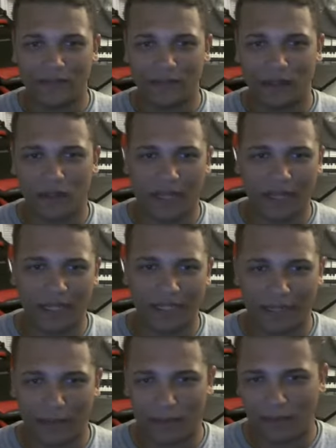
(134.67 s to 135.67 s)
like a
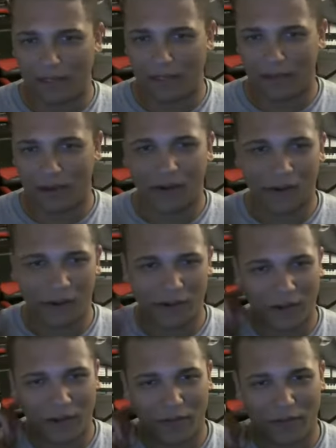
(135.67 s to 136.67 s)
number to call or they
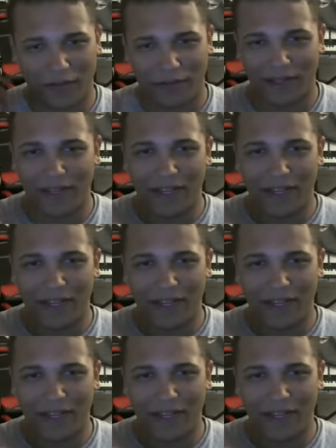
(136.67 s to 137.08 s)
don't really have like